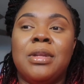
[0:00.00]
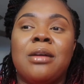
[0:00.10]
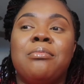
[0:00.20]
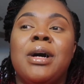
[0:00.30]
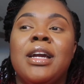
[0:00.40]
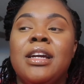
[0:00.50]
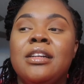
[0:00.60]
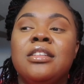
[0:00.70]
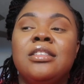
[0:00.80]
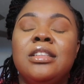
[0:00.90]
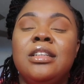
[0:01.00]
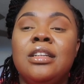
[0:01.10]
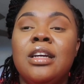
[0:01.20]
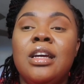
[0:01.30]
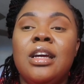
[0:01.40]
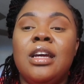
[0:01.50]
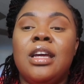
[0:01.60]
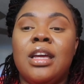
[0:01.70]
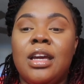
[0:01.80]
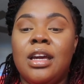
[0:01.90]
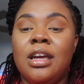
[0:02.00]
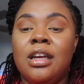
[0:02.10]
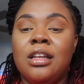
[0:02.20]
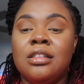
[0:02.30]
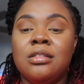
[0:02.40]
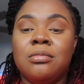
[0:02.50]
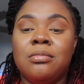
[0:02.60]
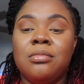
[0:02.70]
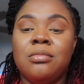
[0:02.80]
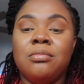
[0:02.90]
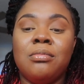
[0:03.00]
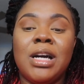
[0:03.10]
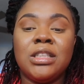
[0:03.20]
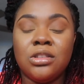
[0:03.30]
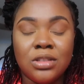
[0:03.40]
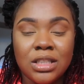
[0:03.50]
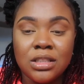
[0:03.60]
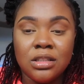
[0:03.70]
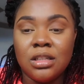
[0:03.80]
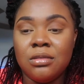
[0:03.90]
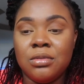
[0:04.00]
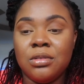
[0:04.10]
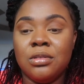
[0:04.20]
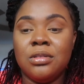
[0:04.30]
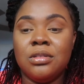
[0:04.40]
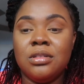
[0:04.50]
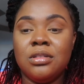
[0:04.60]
Like, my energy and my stress level